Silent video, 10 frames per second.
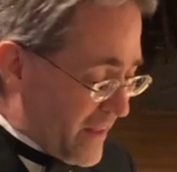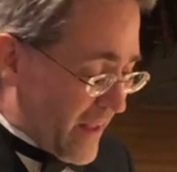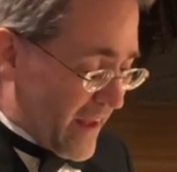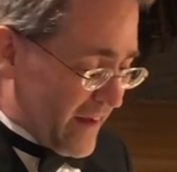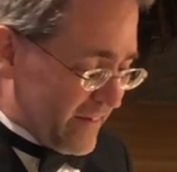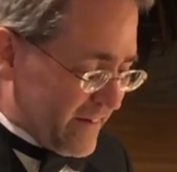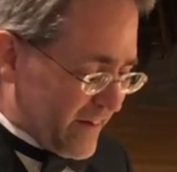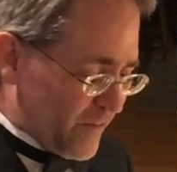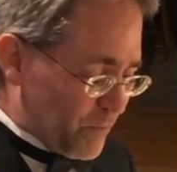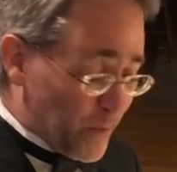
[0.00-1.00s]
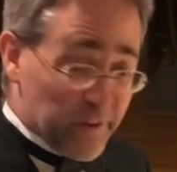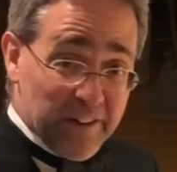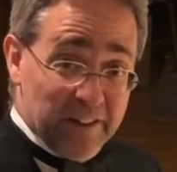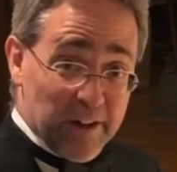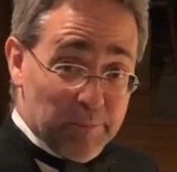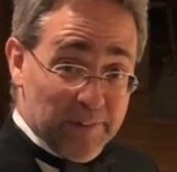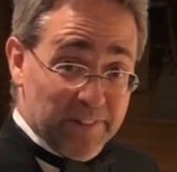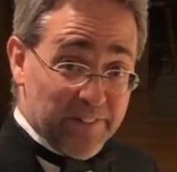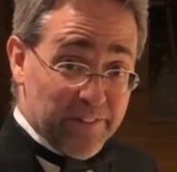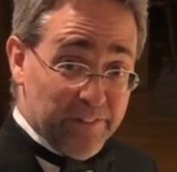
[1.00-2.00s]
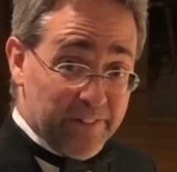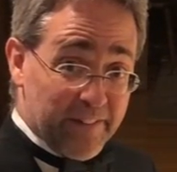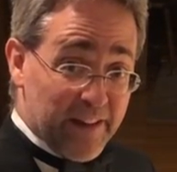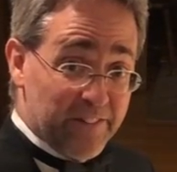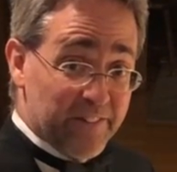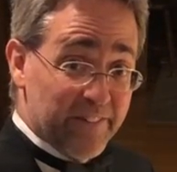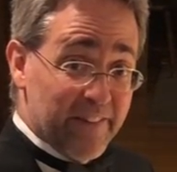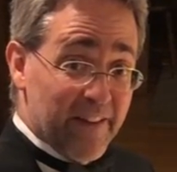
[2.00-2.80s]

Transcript: and I've broken it up into 2 stages.